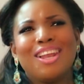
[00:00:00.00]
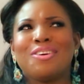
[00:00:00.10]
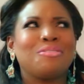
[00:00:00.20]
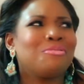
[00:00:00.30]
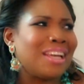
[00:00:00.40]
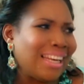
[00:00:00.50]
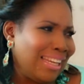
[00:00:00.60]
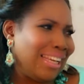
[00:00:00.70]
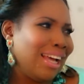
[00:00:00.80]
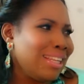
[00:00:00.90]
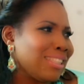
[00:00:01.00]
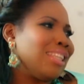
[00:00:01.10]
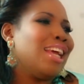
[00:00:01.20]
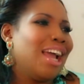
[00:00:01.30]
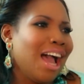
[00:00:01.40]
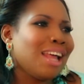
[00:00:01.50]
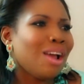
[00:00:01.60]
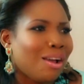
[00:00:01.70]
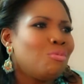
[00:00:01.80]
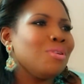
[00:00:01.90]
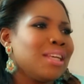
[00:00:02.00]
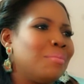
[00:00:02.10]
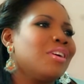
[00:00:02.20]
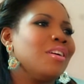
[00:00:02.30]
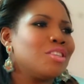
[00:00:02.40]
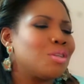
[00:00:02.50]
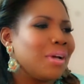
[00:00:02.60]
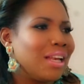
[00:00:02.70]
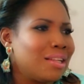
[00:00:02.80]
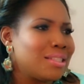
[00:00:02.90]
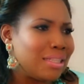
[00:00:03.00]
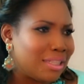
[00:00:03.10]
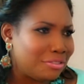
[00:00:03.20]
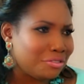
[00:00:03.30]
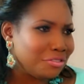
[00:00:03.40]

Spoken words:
look, really, I said, at one time a girl should be allowed to live.